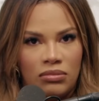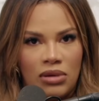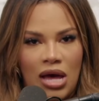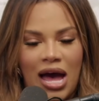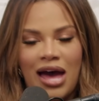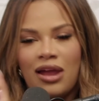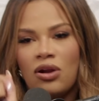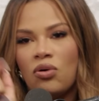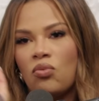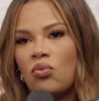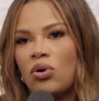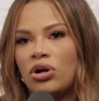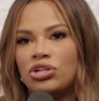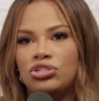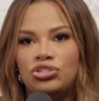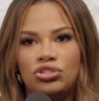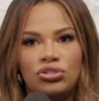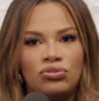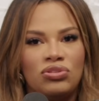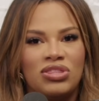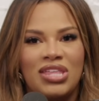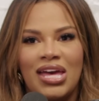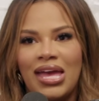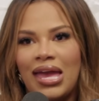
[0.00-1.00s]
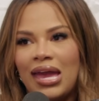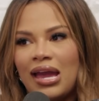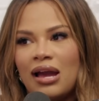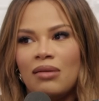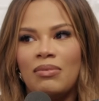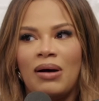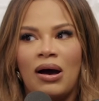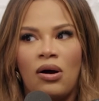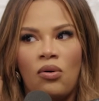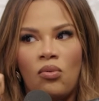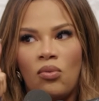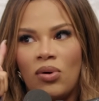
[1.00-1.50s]
I don't want you thinking
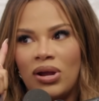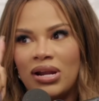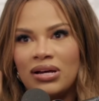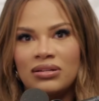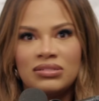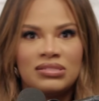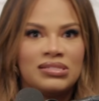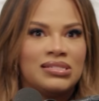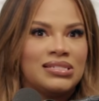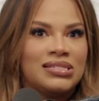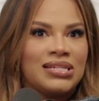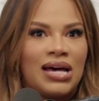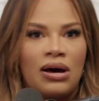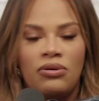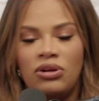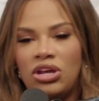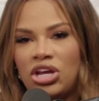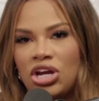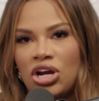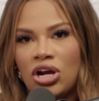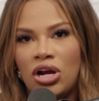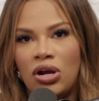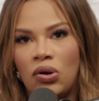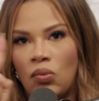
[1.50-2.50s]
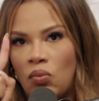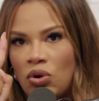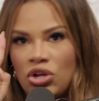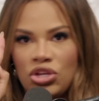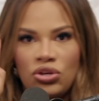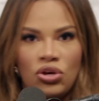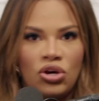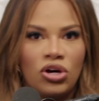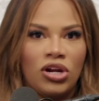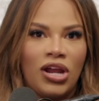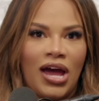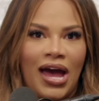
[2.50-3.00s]
about what else is out here and what you
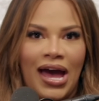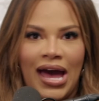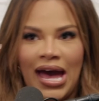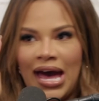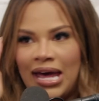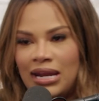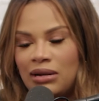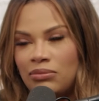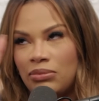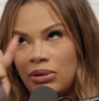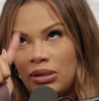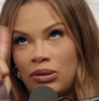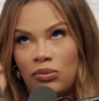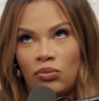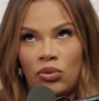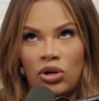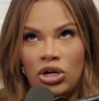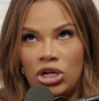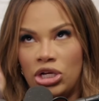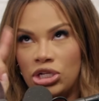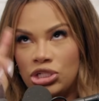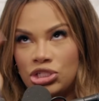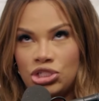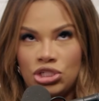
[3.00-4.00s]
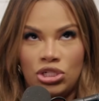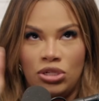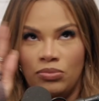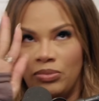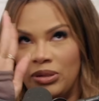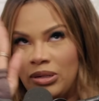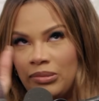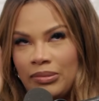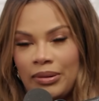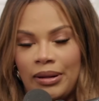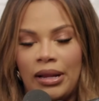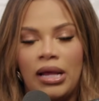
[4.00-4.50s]
could have had and what could, should have, blah,
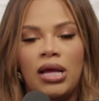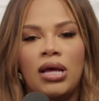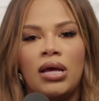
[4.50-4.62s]
blah, blah.